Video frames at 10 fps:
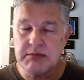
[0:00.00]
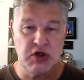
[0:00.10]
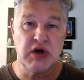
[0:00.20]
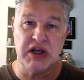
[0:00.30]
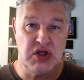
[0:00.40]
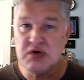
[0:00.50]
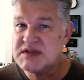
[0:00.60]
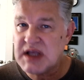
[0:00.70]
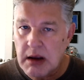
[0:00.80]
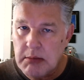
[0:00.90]
You could
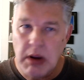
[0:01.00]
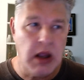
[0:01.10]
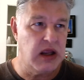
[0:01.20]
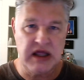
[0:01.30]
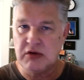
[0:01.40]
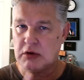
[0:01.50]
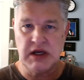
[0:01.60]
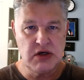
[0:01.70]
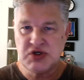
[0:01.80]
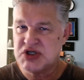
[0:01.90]
use them either
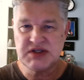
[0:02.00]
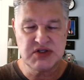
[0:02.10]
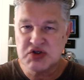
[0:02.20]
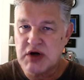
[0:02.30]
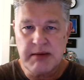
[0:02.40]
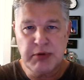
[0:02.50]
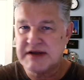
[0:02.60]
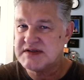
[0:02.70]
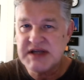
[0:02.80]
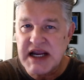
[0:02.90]
in just a straight
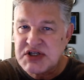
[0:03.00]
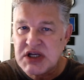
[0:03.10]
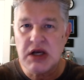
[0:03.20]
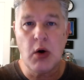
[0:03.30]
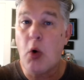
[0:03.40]
presentation,